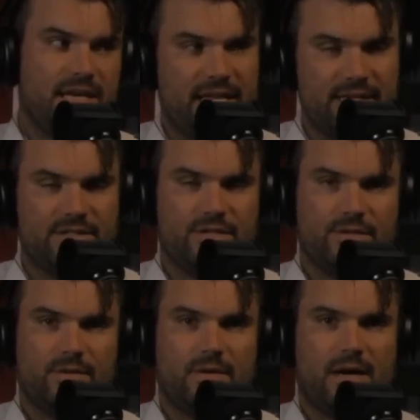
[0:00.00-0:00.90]

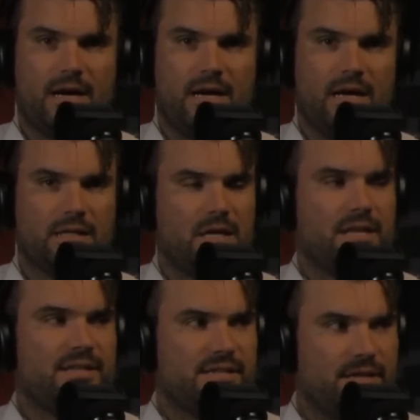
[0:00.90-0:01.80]
into uh, a lot of
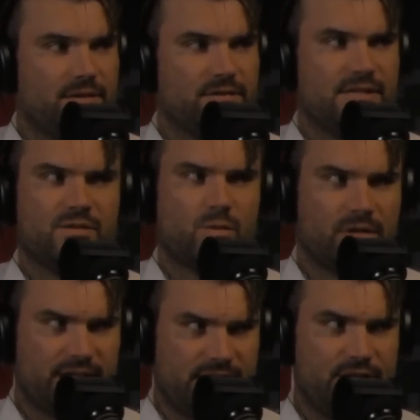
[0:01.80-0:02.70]
these guilds and these
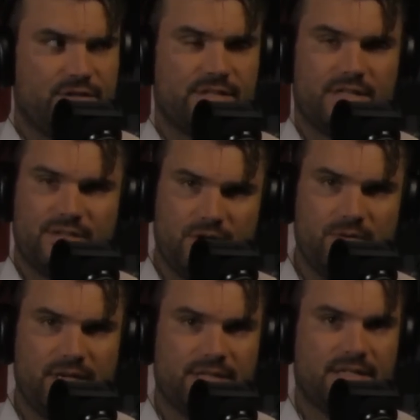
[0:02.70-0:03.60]
organizations and these
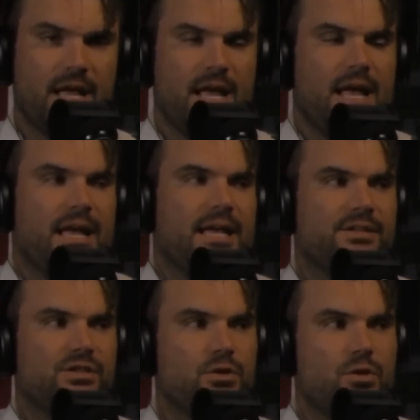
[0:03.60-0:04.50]
unions
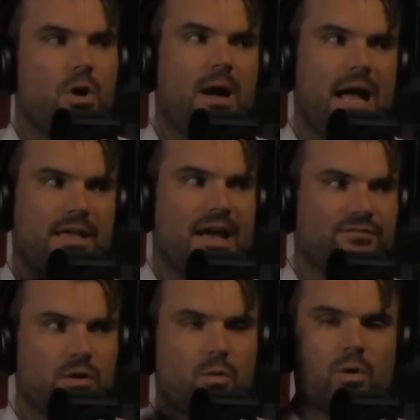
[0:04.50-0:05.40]
is you go, you have
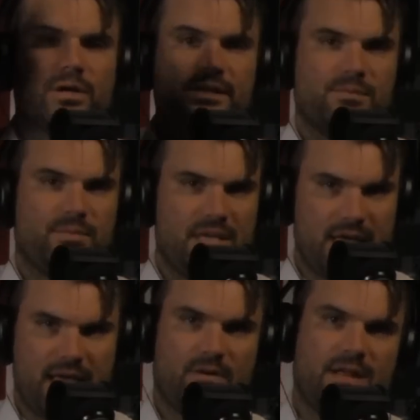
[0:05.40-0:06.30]
to go work as a P
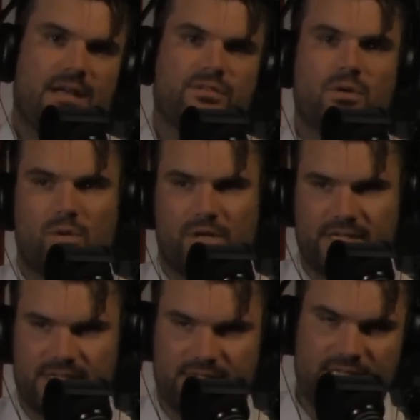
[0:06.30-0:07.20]
A or you have to go work
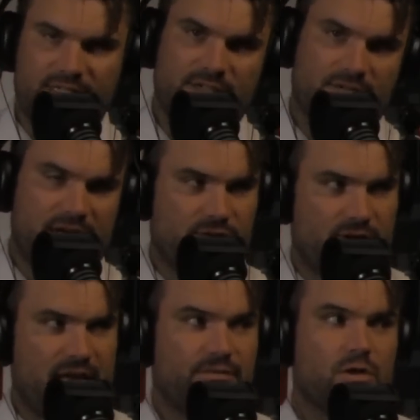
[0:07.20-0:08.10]
as an assistant director.
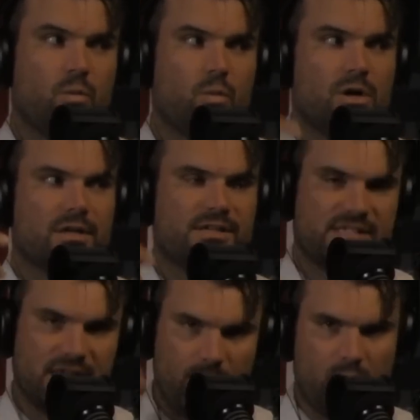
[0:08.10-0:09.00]
You have to go work
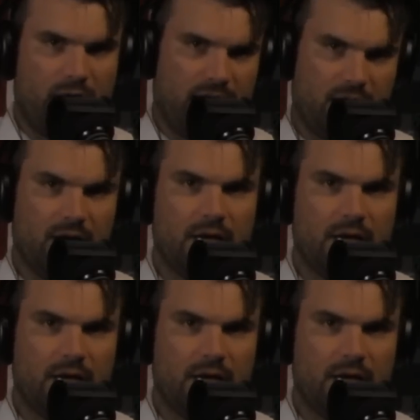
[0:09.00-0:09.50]
somewhere